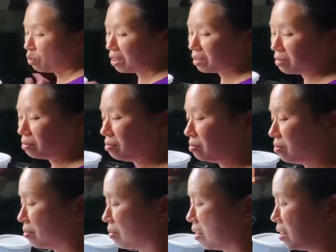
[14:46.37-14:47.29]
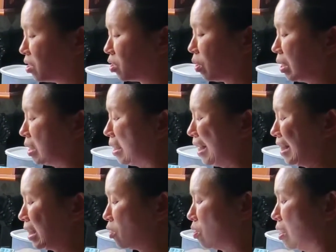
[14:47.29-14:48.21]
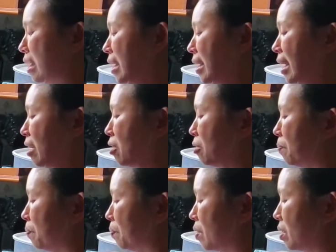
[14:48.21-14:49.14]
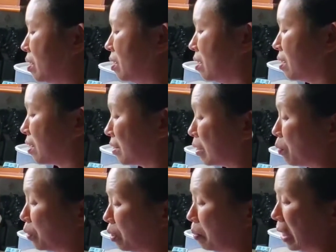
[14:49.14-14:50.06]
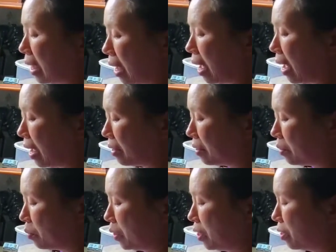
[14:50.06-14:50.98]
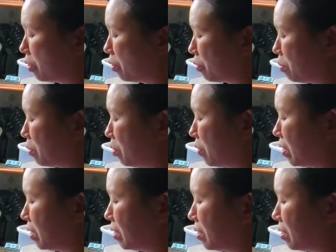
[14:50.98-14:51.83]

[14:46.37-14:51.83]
foil so it's easier to take out, because it will be hot when you go to remove it.